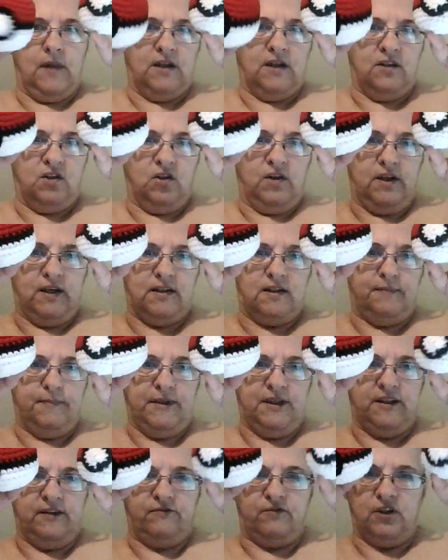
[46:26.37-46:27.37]
So that's
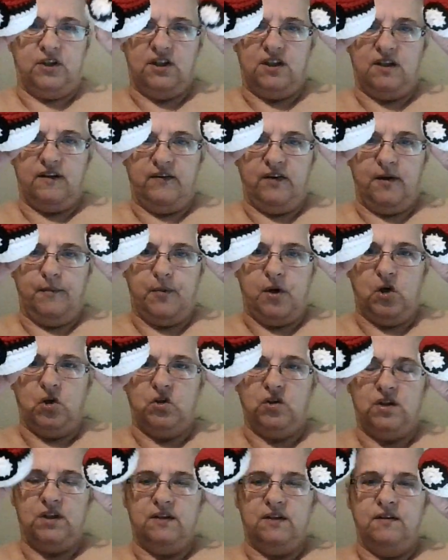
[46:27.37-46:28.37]
my difference of the
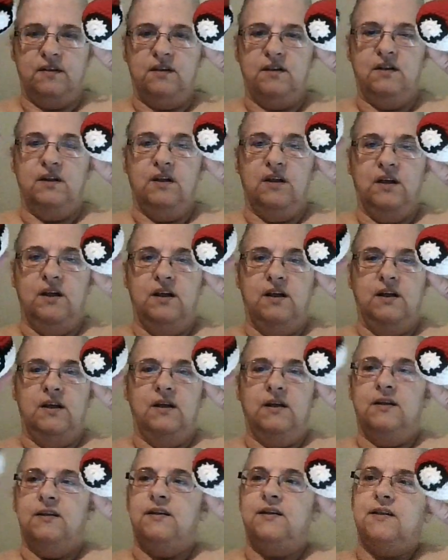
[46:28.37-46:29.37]
balls.
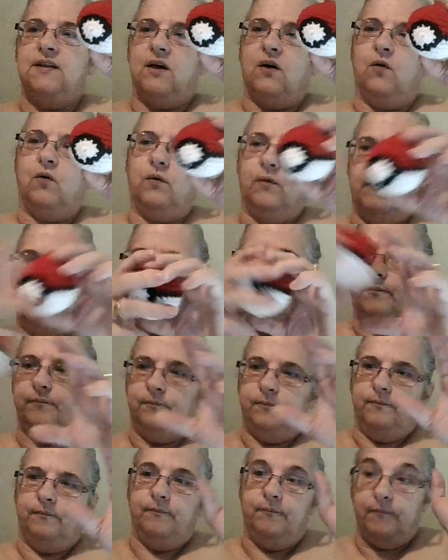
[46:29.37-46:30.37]
So
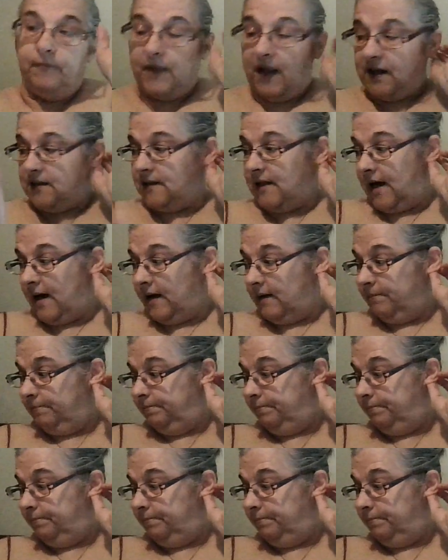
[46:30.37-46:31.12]
that's that.